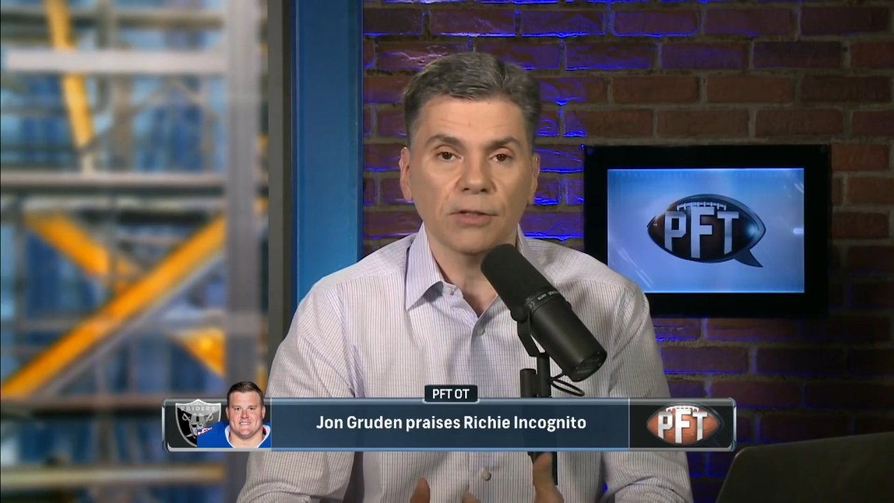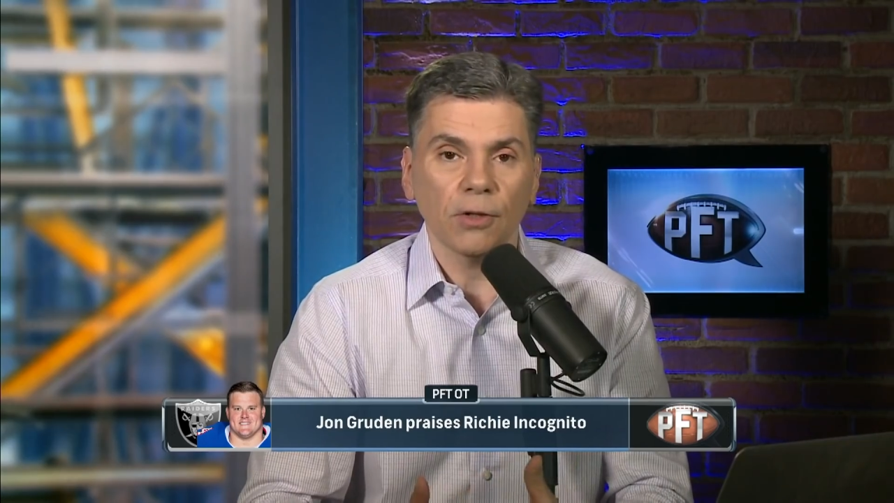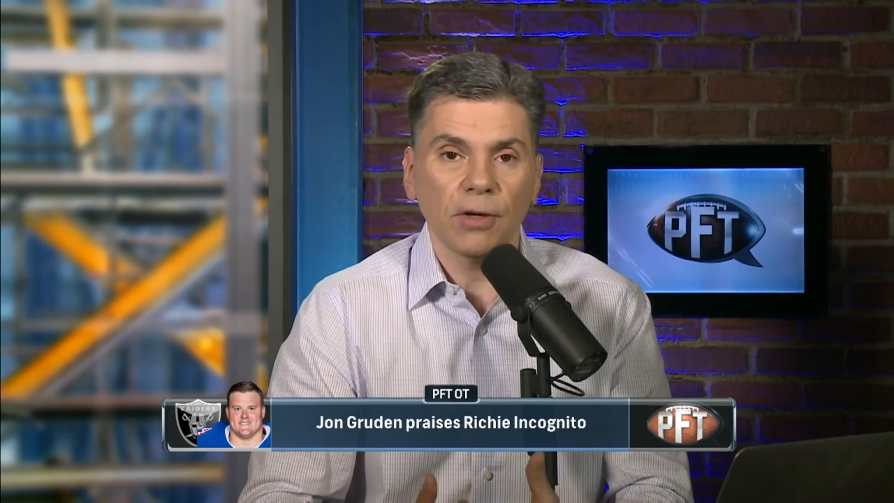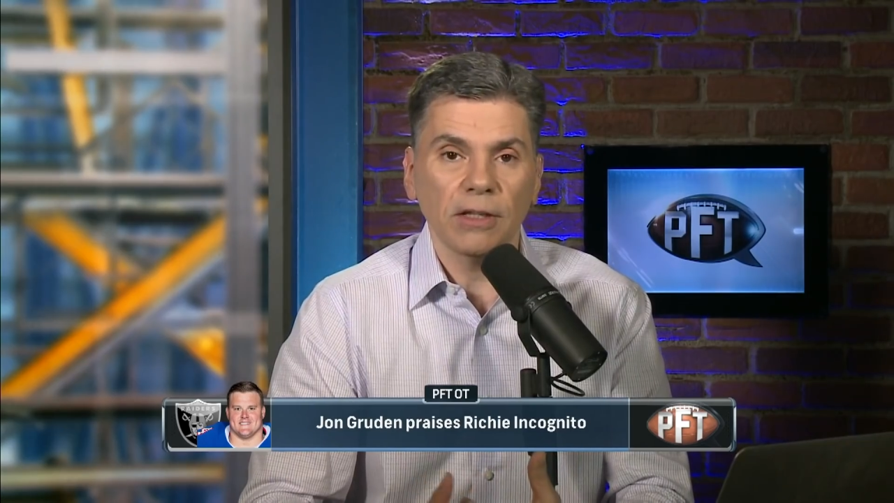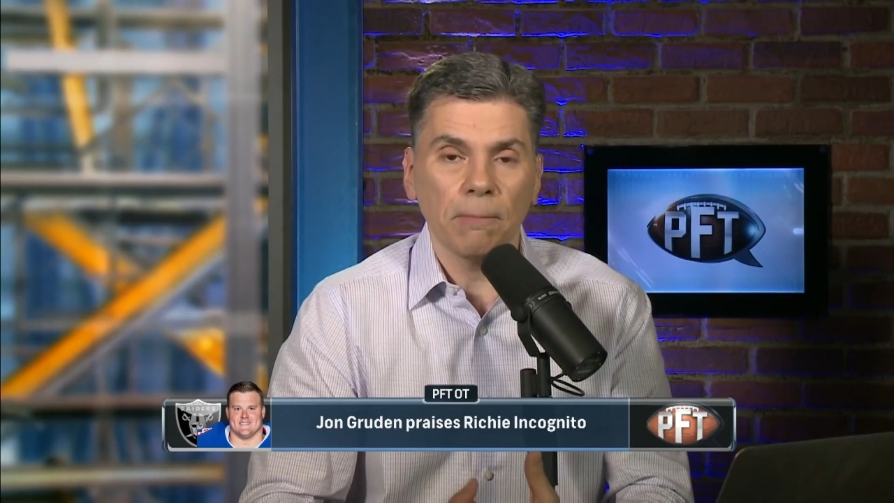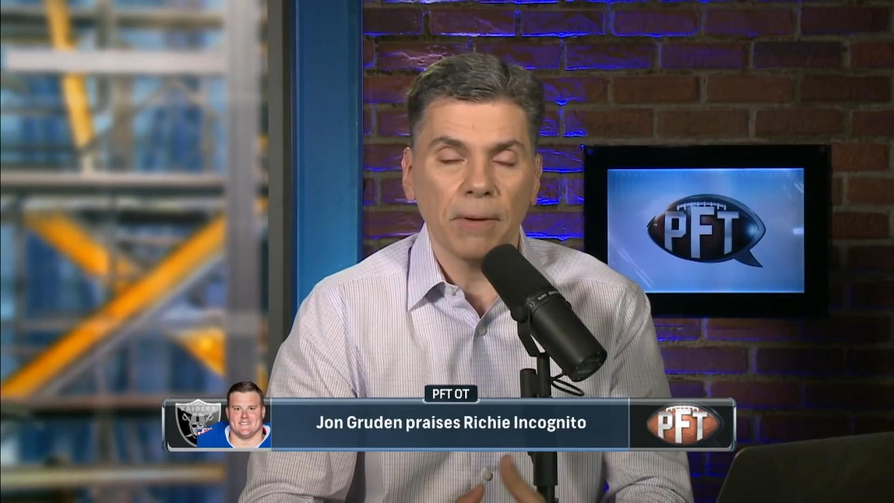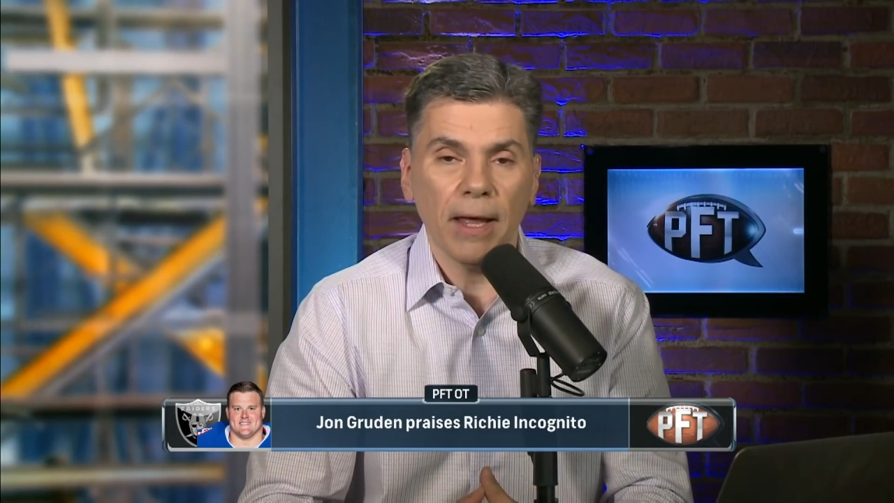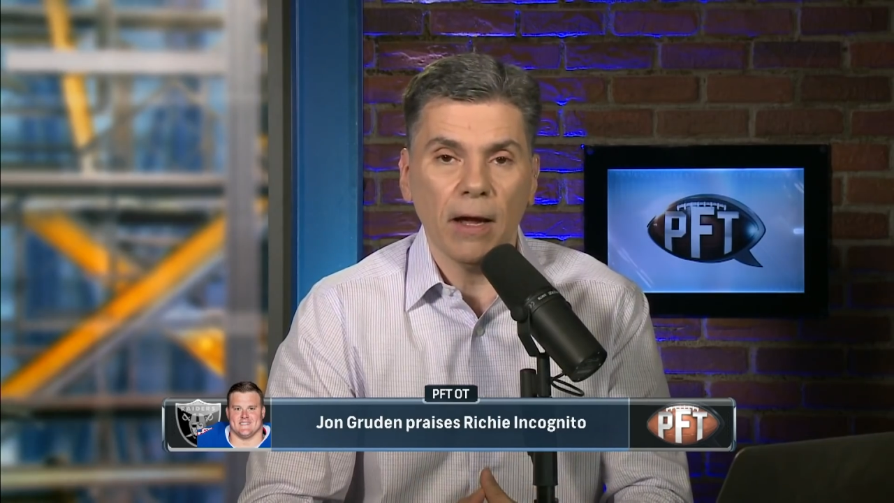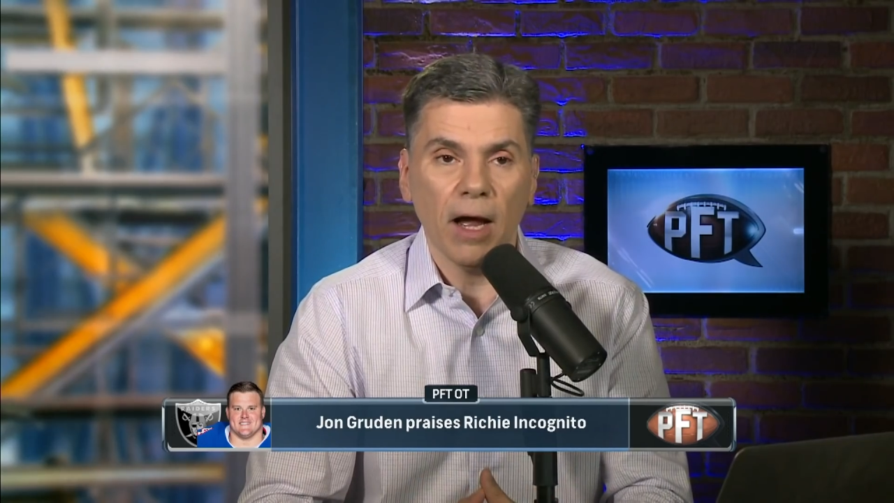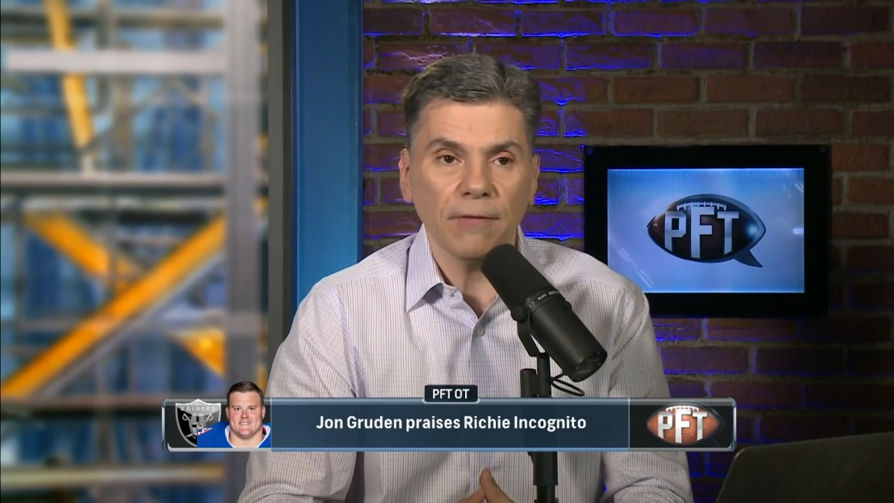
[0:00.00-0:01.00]
during the
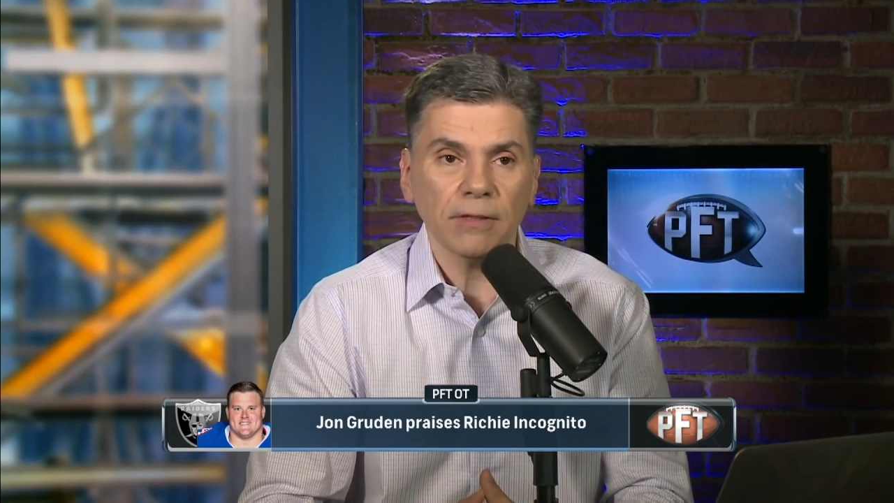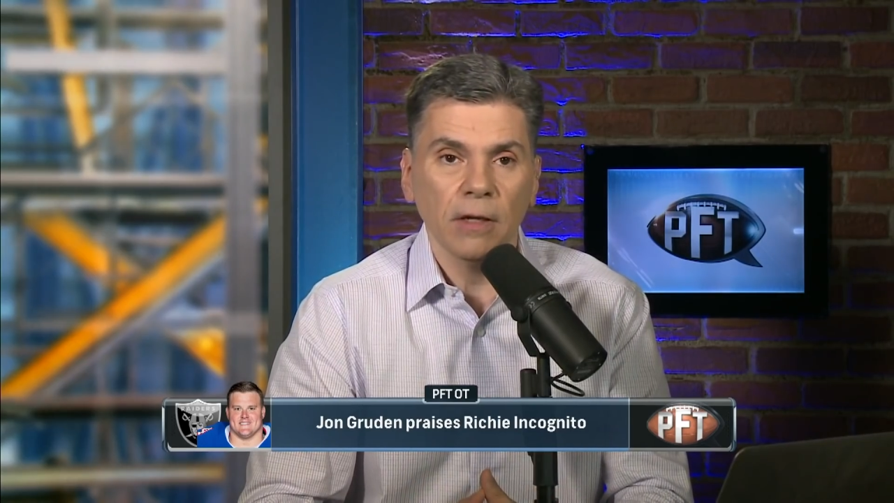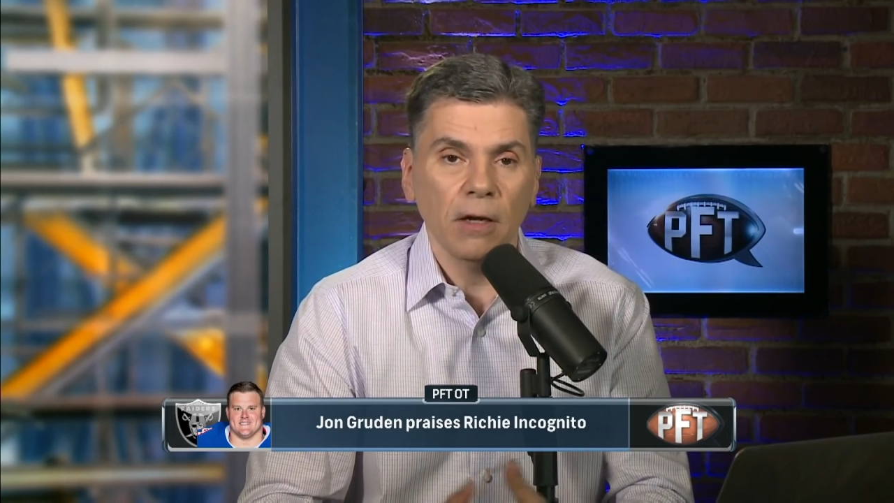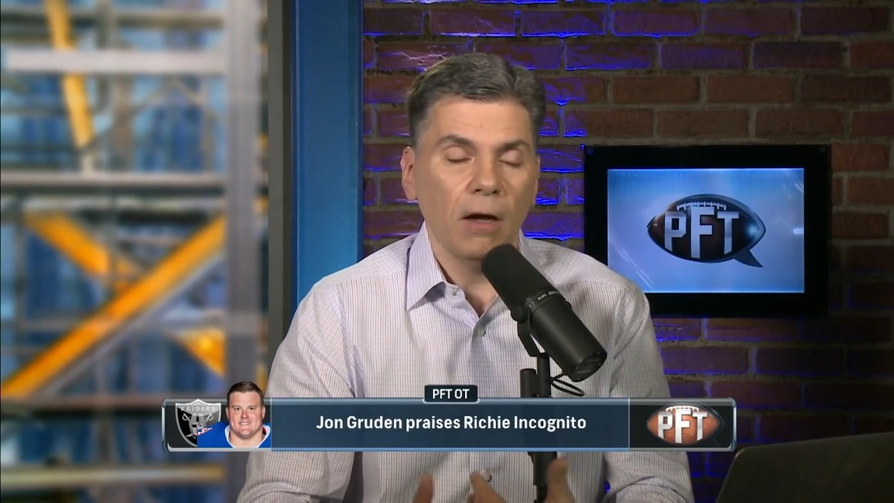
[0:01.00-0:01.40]
playoffs,